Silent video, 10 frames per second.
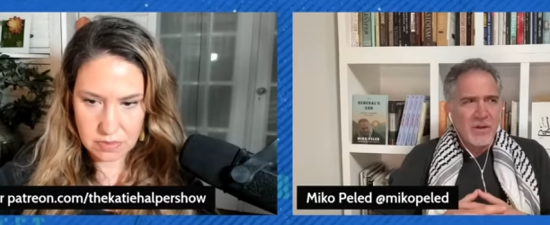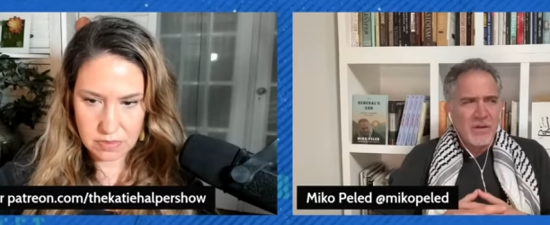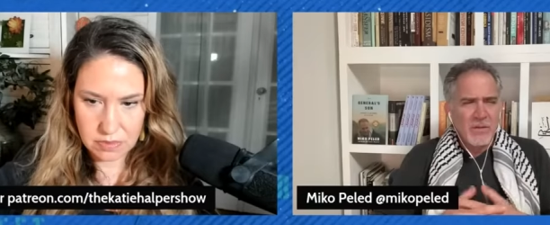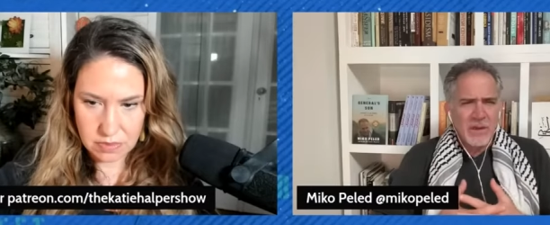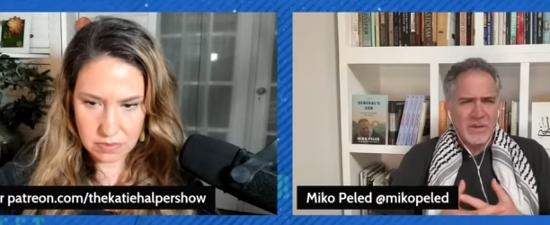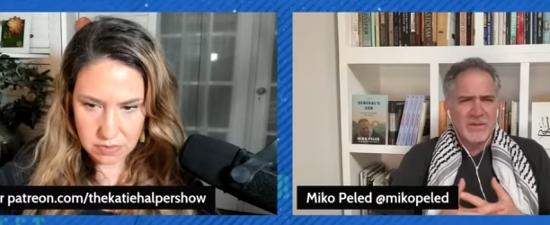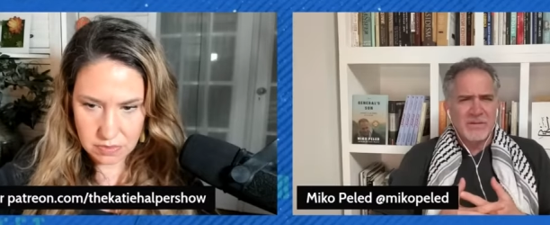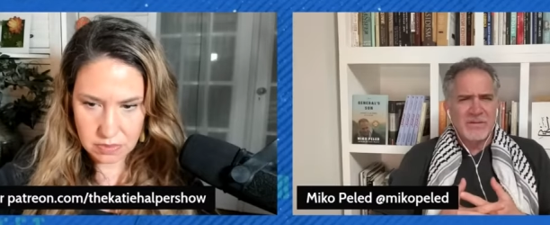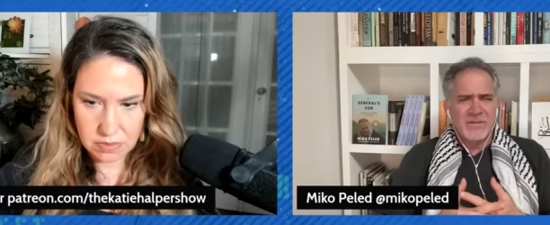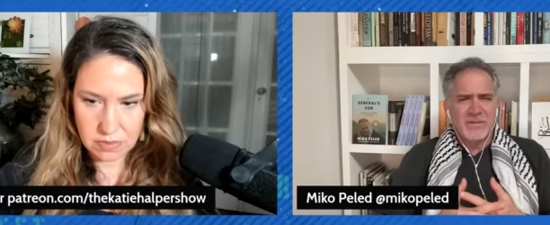Speaker 1: Well,
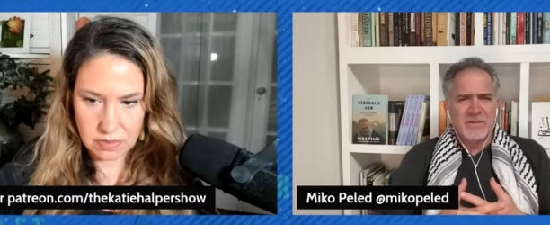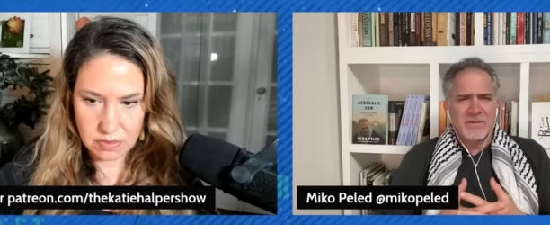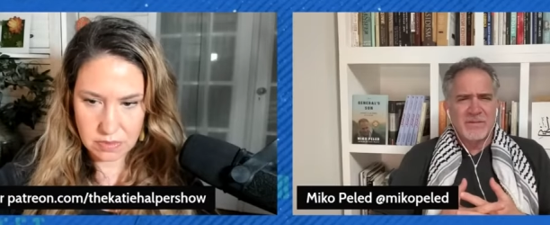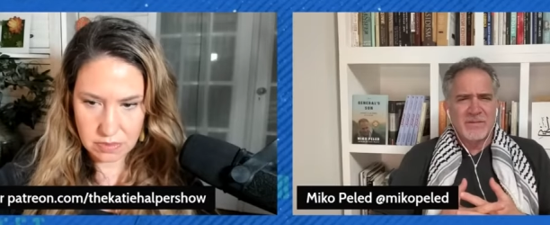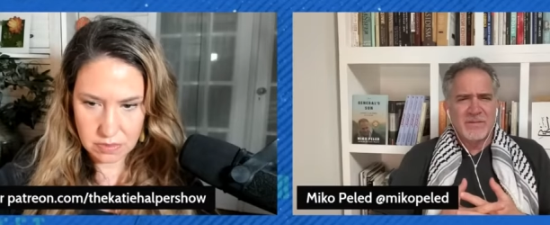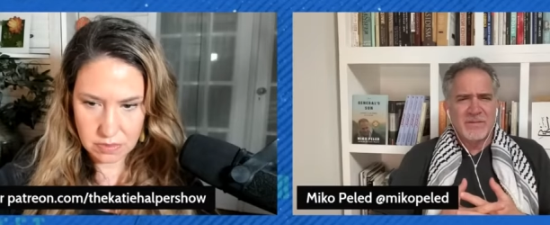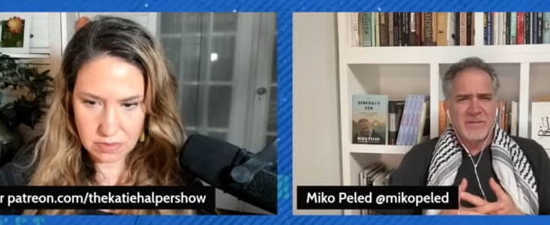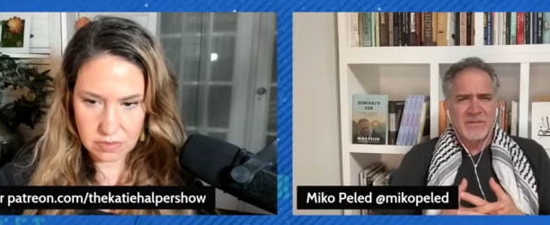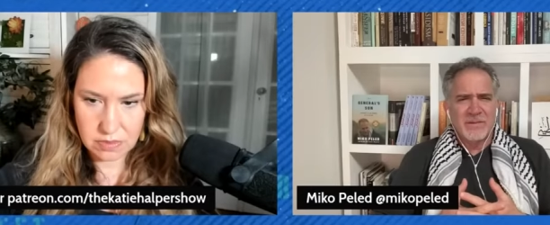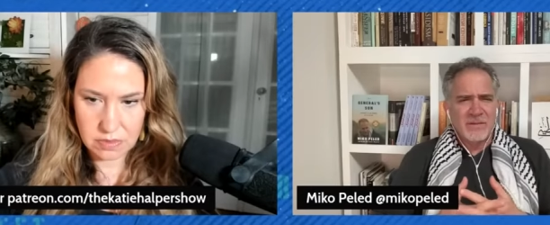
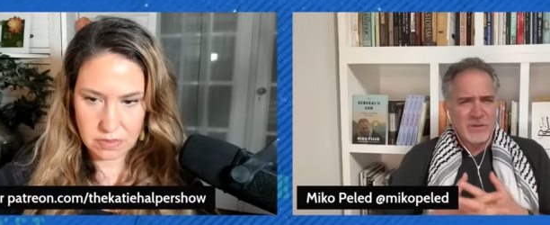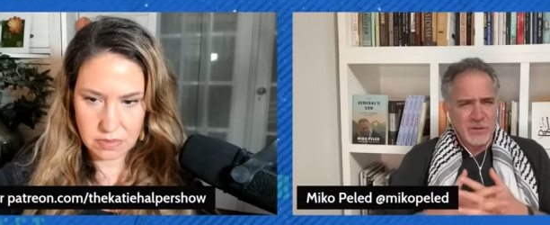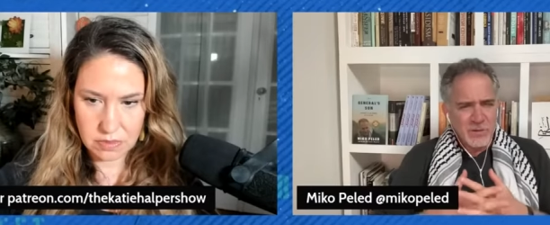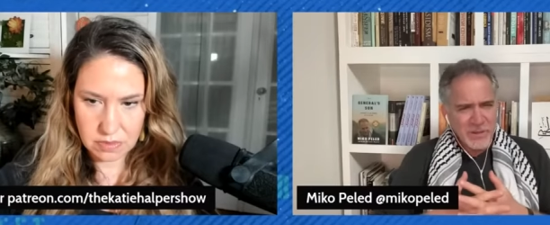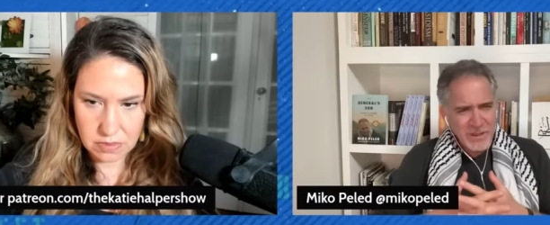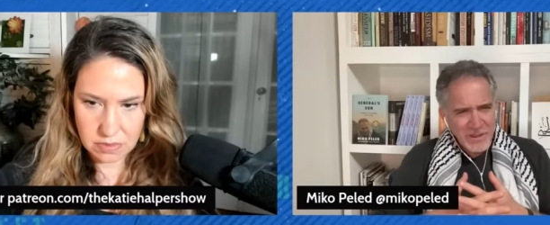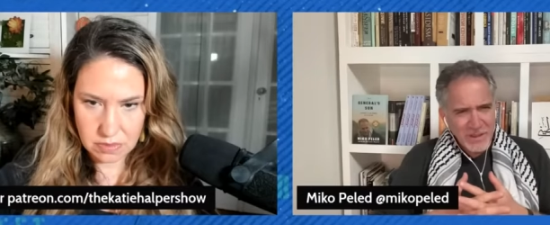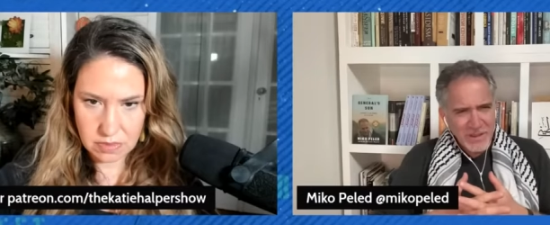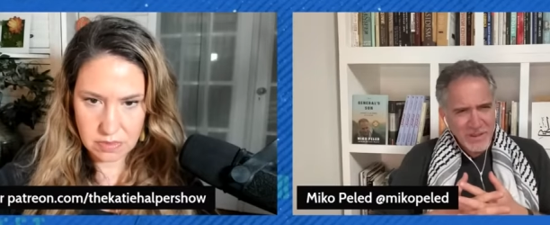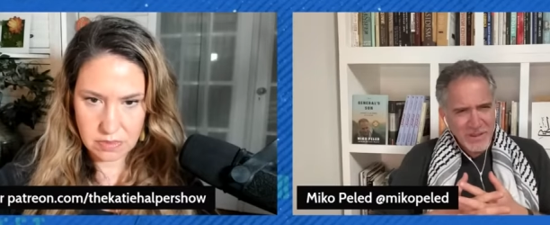excuse me.
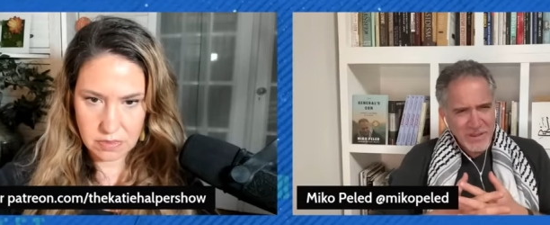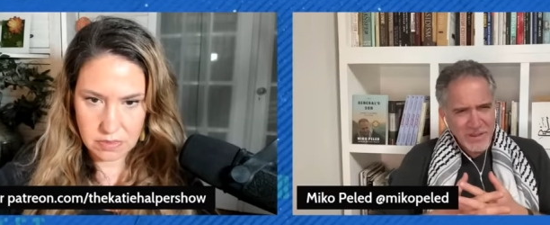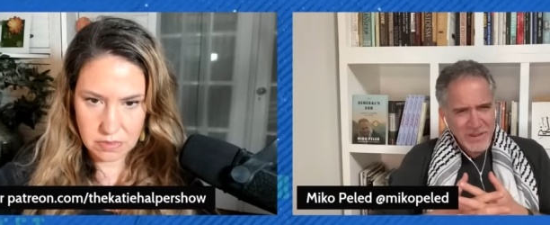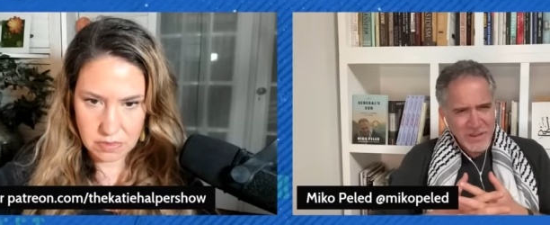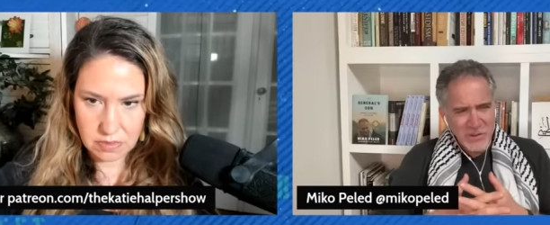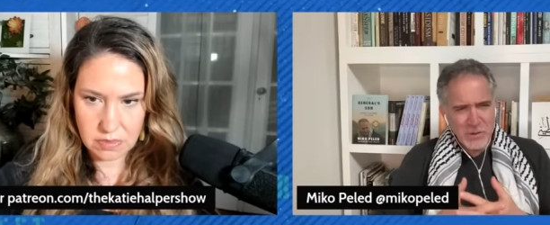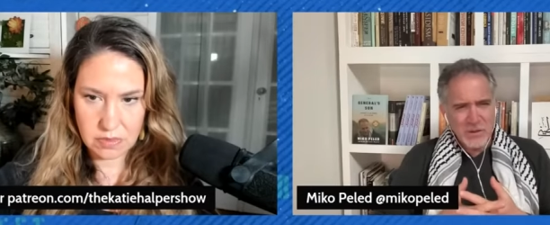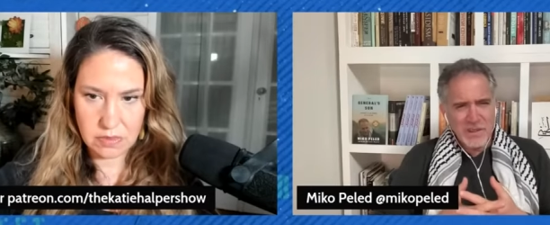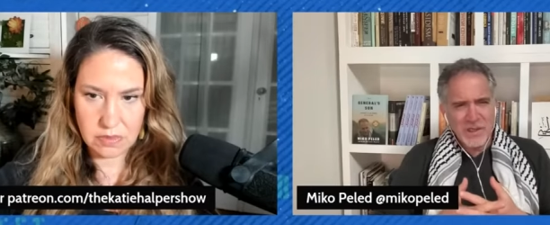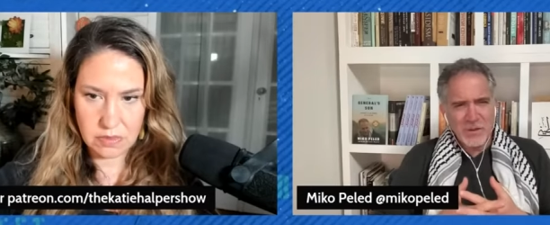Israel
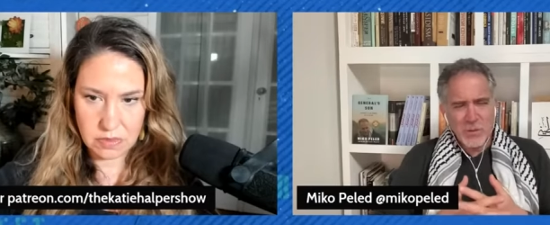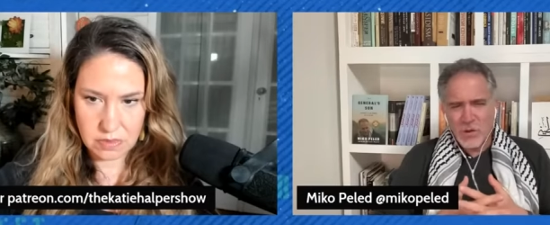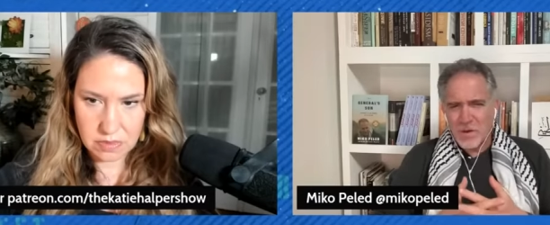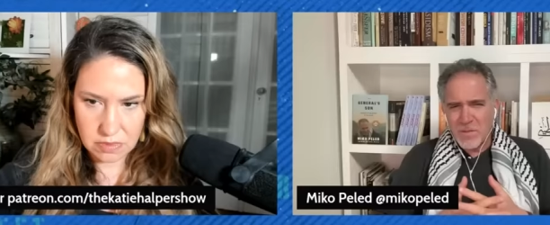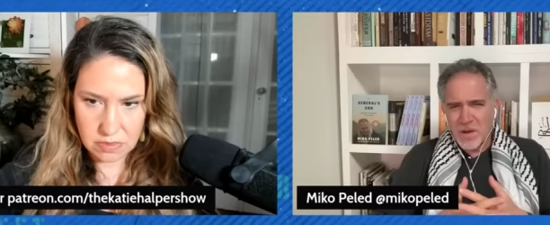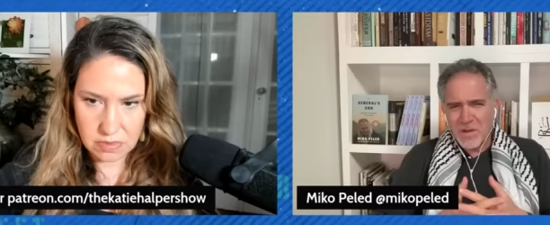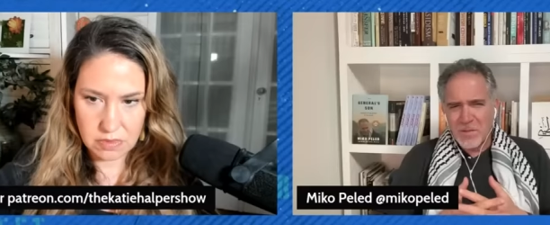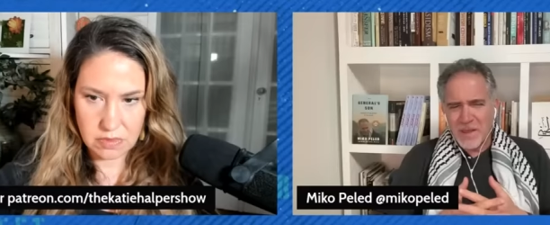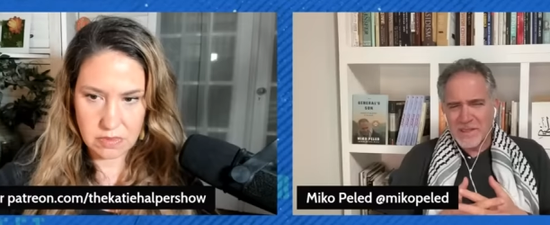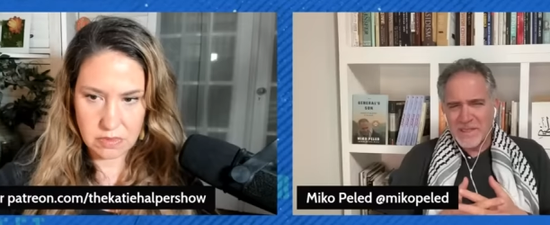declared war on the
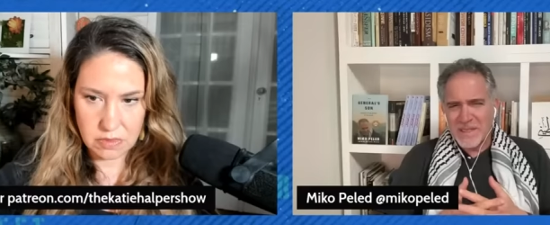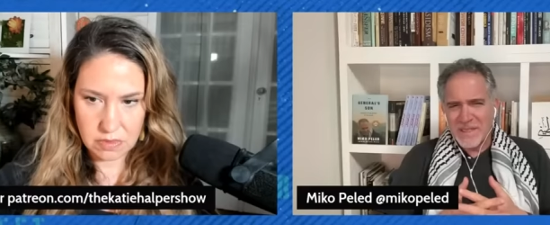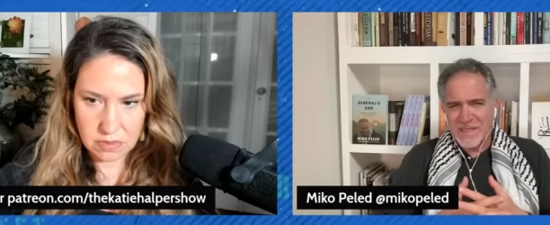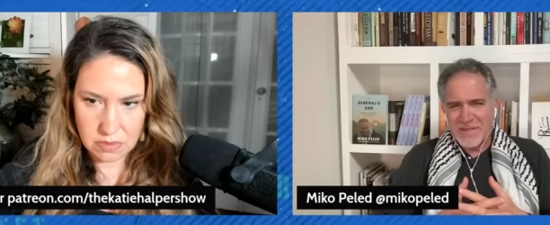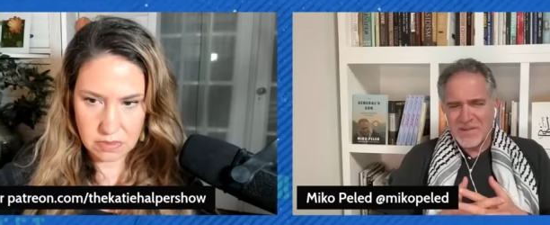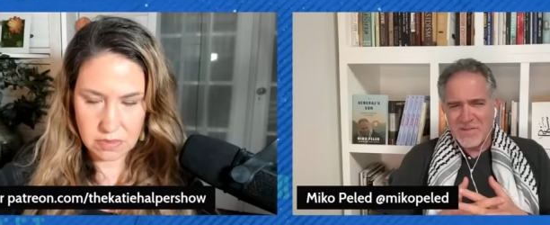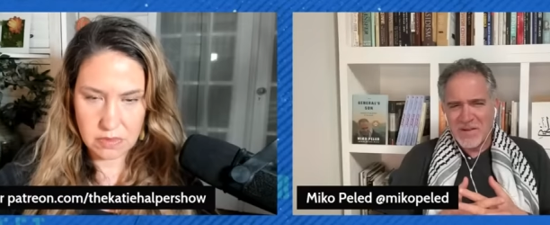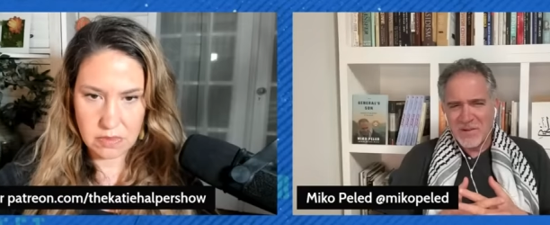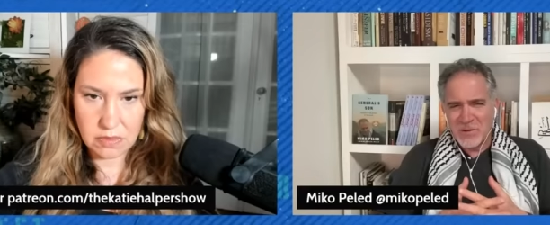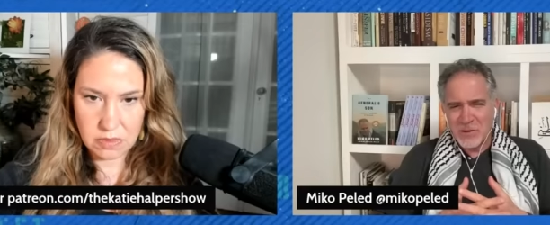Palestinians 75
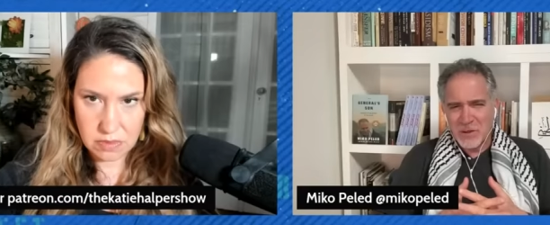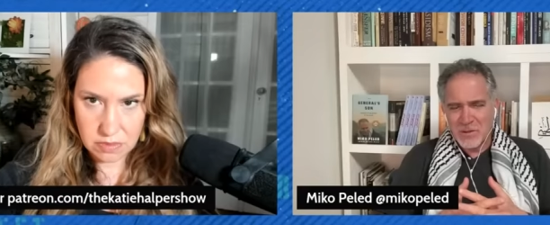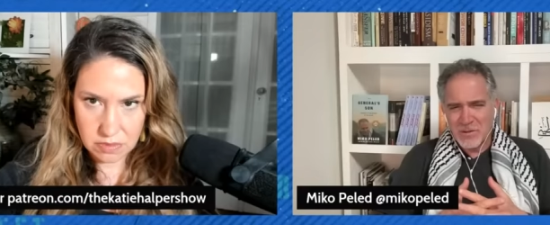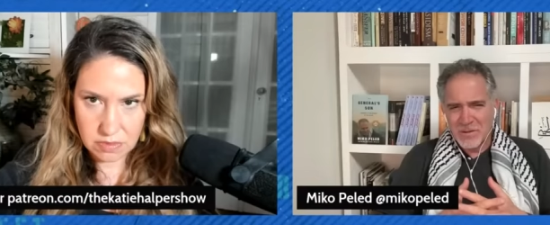years ago